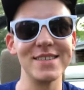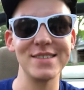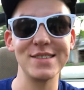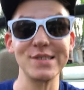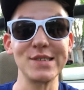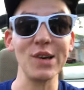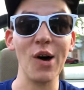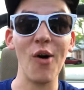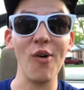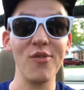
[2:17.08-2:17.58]
It's
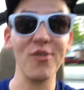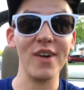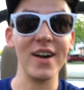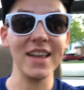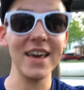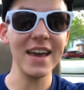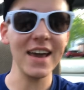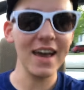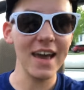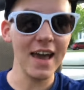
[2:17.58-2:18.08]
so
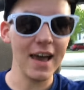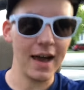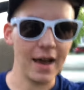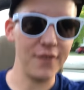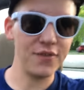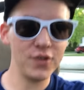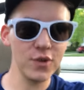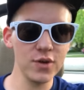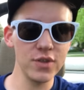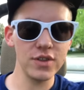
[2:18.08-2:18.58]
funny. I
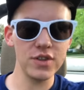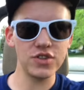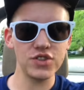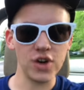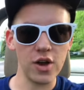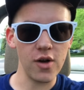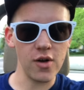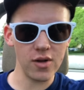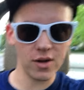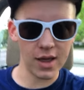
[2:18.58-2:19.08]
flew the
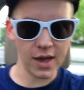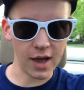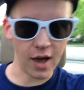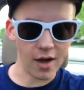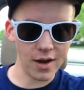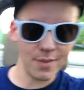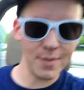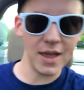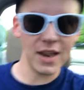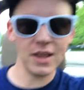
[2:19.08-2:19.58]
drone like
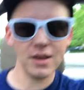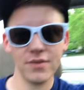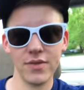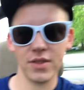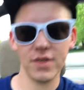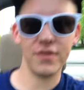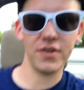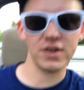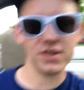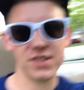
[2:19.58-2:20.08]
automated
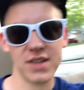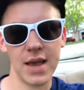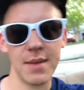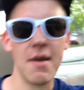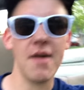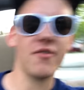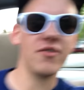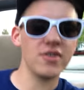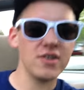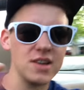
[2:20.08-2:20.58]
for the first time
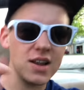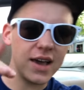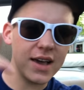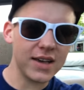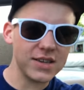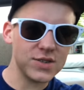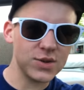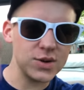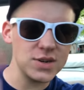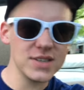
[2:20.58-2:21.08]
ever in like
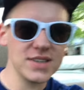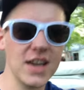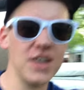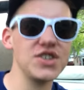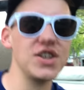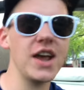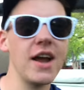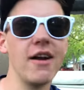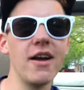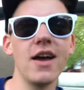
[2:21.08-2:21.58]
a sort of
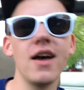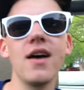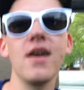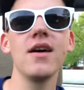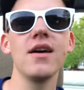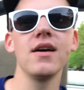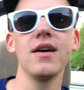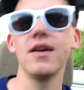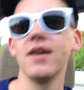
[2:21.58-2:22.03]
sketchy area